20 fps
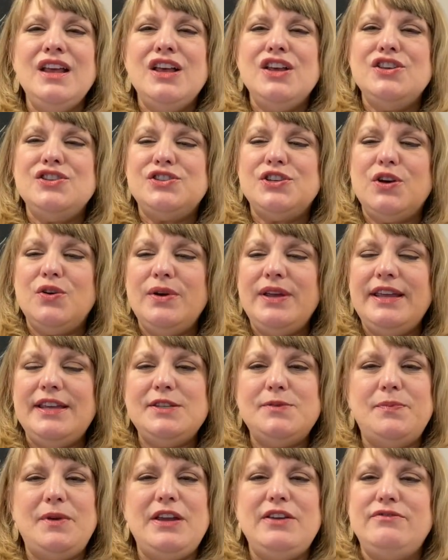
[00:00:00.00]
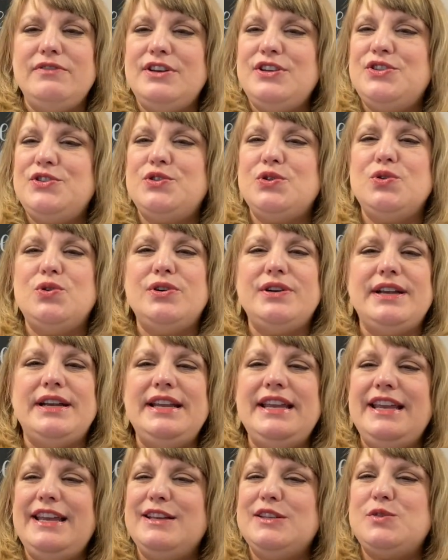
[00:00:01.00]
So he's being restored and
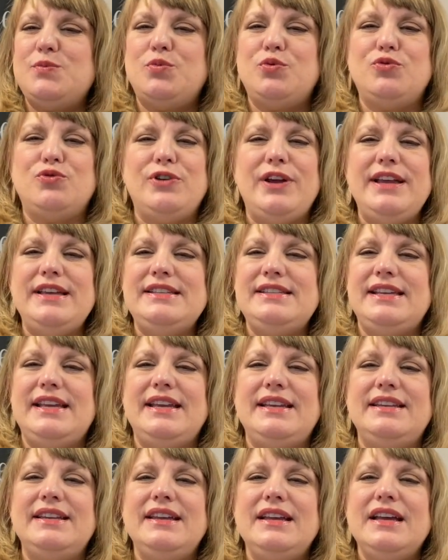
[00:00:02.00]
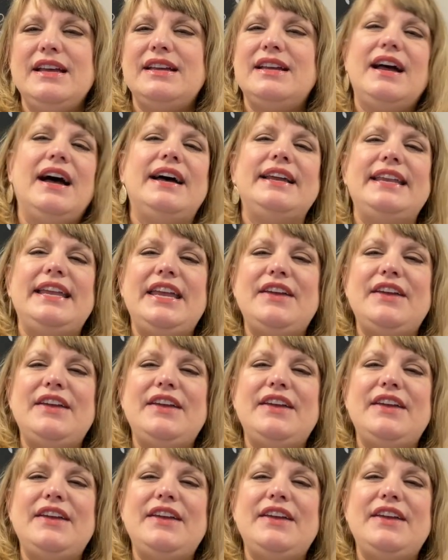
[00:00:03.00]
he is praising God,